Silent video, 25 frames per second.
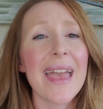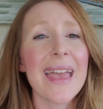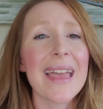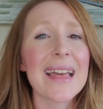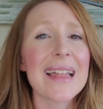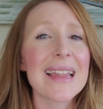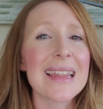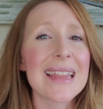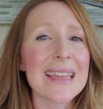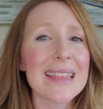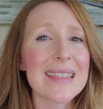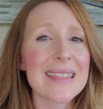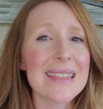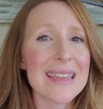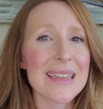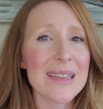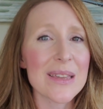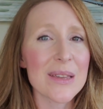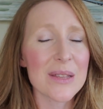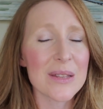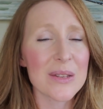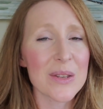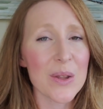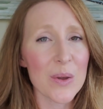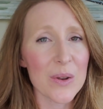and click
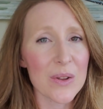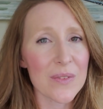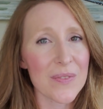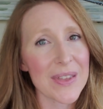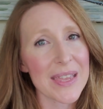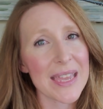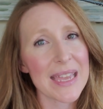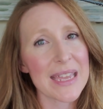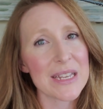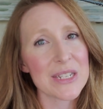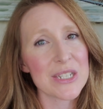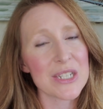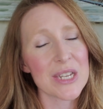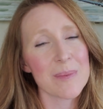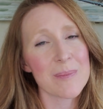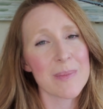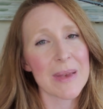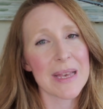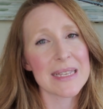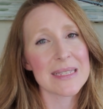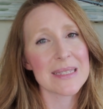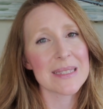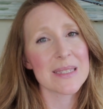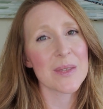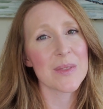the notification
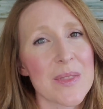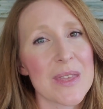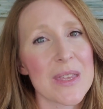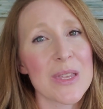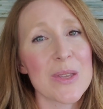bell so that